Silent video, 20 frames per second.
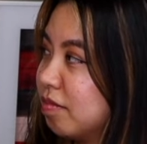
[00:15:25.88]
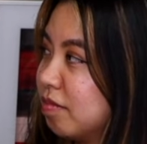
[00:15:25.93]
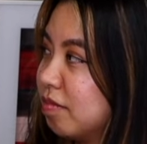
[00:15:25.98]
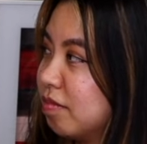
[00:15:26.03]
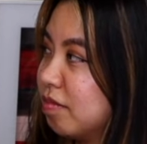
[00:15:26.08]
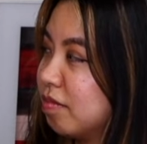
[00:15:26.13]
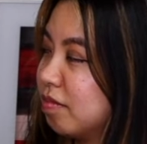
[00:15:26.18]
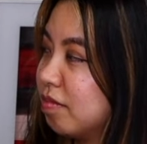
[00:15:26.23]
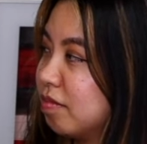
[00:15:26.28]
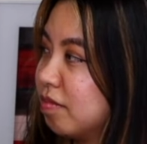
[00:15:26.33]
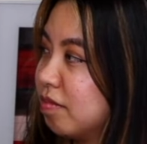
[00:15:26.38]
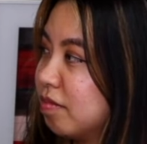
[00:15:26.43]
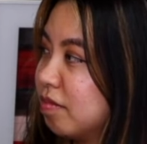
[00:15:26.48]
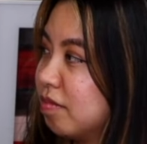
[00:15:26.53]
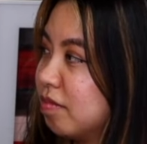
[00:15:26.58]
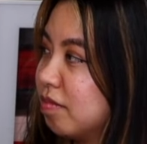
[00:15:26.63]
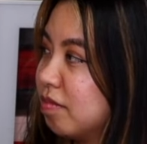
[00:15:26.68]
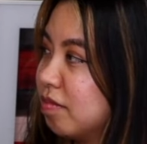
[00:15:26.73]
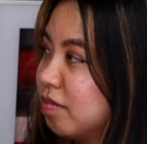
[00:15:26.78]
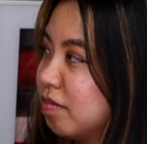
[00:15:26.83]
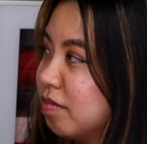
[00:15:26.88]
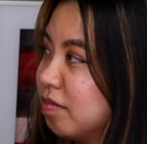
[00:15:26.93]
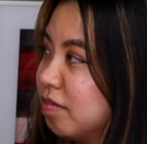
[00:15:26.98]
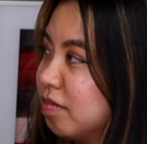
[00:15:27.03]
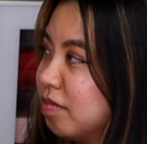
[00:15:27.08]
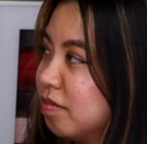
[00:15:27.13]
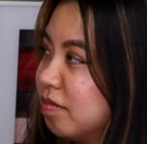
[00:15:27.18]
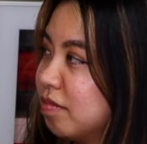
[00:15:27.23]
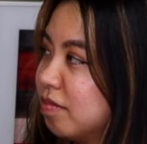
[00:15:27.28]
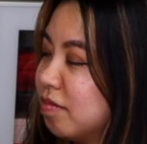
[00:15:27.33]

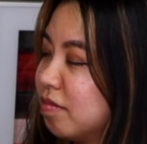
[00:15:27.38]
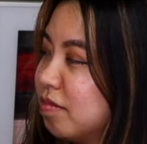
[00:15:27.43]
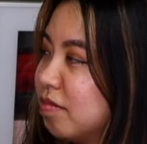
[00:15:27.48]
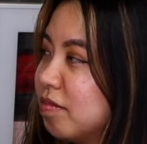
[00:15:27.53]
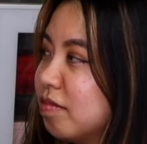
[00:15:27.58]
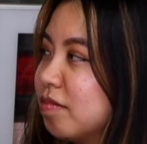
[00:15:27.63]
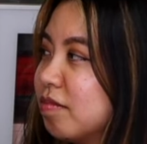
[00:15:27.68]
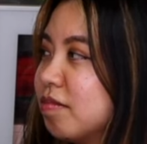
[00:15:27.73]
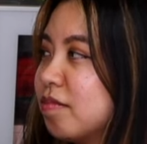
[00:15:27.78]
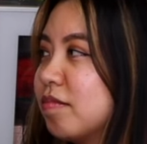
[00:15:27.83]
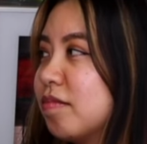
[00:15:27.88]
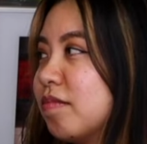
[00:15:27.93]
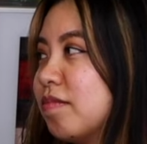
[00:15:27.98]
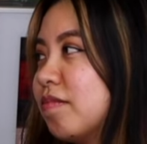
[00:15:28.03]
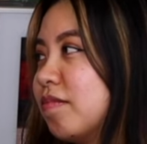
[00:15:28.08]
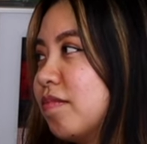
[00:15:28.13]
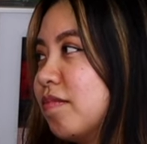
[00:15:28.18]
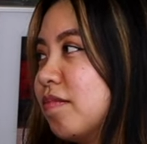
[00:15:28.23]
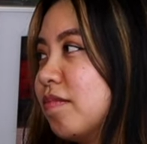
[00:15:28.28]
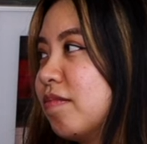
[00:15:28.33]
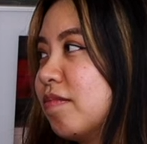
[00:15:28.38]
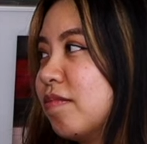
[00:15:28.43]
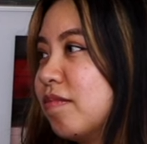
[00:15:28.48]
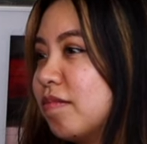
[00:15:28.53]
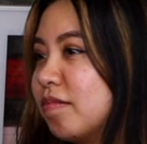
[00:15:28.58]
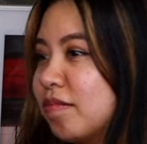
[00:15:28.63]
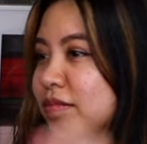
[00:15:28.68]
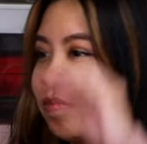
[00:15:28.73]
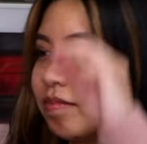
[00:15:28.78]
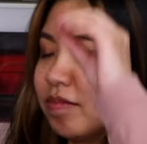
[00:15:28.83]

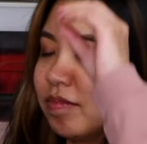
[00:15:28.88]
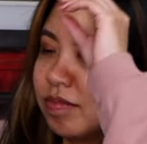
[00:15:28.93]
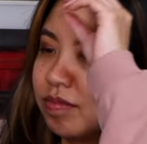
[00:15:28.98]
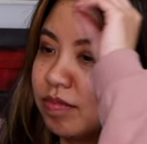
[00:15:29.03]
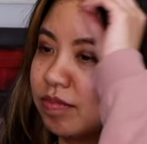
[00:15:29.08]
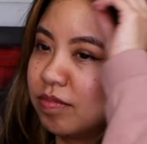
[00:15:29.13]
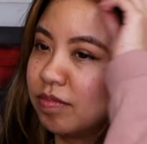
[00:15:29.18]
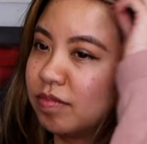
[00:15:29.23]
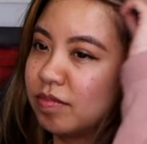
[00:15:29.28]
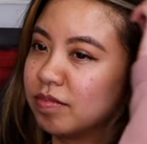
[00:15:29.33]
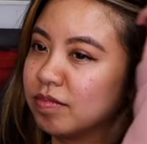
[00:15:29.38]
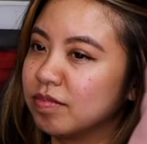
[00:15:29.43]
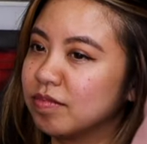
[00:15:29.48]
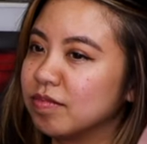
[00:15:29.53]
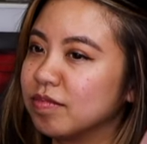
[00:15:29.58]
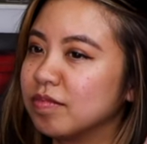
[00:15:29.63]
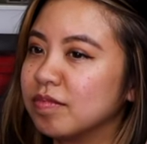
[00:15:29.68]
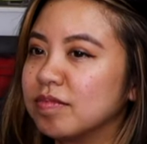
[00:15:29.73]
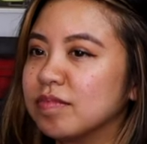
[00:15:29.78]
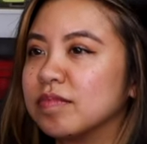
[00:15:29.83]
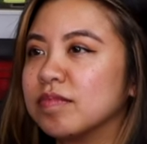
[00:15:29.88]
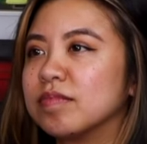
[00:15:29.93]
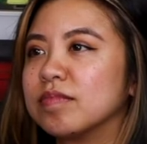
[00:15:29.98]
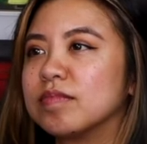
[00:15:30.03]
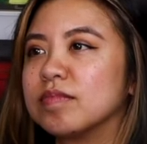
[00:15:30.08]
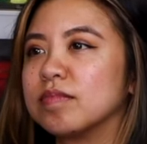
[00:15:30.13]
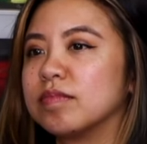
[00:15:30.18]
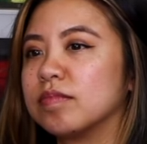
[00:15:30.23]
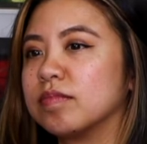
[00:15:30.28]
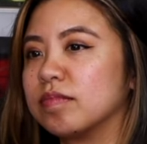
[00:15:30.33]

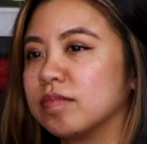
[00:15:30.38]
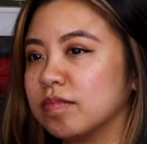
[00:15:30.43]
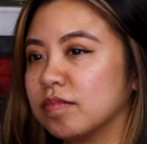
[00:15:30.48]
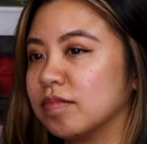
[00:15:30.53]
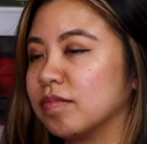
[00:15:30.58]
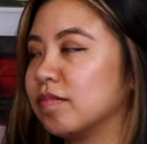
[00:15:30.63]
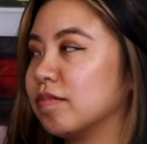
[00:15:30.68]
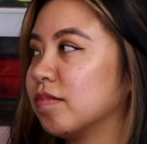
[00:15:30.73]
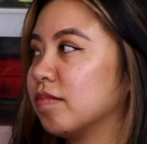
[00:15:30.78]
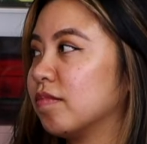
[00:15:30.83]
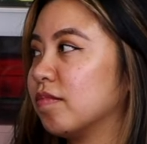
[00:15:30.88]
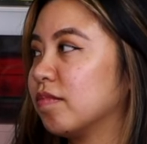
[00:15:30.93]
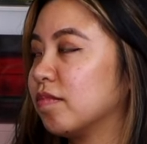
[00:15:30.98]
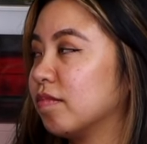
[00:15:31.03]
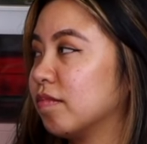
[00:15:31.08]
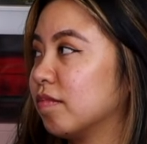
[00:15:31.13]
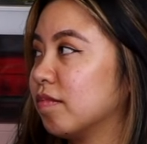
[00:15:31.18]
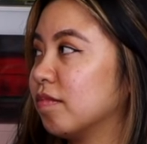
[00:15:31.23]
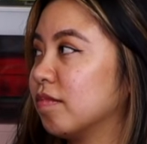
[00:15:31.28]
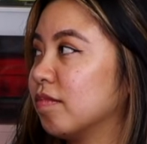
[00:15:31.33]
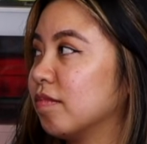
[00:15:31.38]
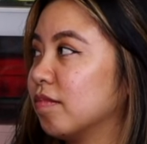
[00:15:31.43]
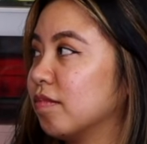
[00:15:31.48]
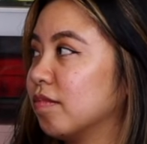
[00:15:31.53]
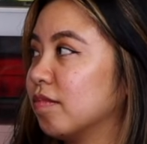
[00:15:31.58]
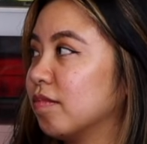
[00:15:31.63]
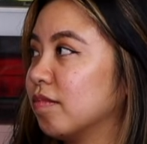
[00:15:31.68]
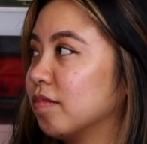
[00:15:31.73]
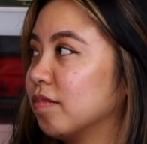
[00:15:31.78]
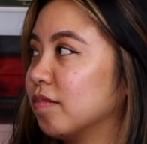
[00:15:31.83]

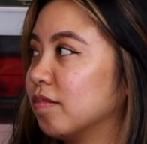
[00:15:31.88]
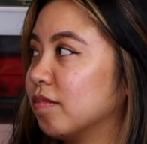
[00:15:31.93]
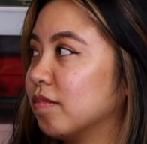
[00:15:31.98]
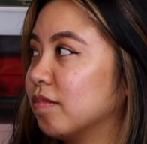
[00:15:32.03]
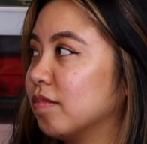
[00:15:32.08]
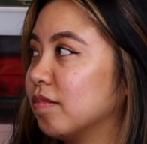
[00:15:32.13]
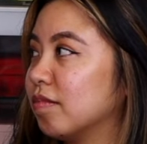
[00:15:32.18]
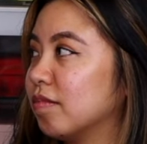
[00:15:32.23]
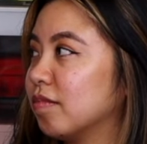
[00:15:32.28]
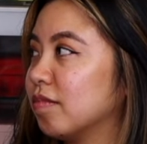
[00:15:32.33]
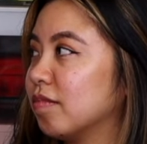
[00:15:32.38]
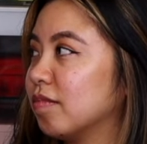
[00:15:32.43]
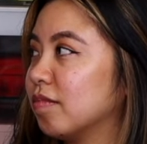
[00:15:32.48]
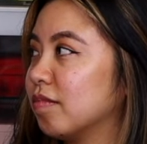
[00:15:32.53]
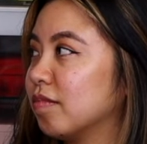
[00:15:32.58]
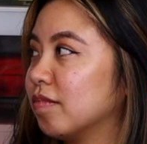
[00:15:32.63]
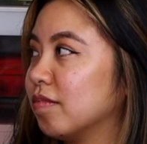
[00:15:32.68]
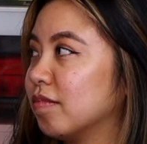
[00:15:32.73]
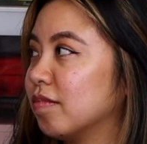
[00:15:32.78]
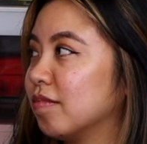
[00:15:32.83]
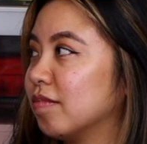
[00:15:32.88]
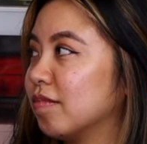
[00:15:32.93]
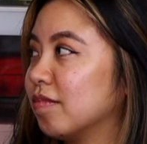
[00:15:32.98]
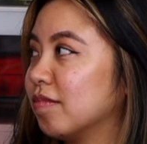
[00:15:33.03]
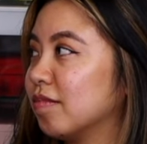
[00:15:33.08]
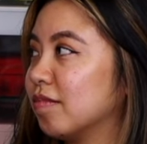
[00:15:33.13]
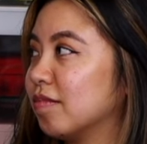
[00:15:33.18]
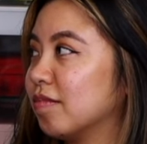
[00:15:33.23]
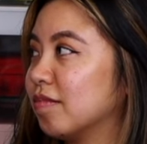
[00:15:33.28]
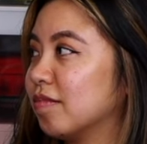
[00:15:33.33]

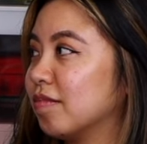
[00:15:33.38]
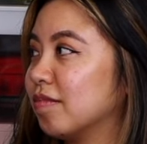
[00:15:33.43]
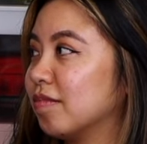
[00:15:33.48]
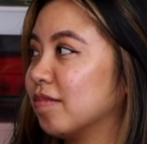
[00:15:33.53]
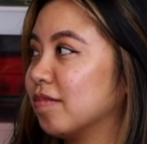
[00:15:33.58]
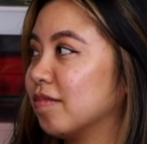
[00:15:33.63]
This person isn't speaking.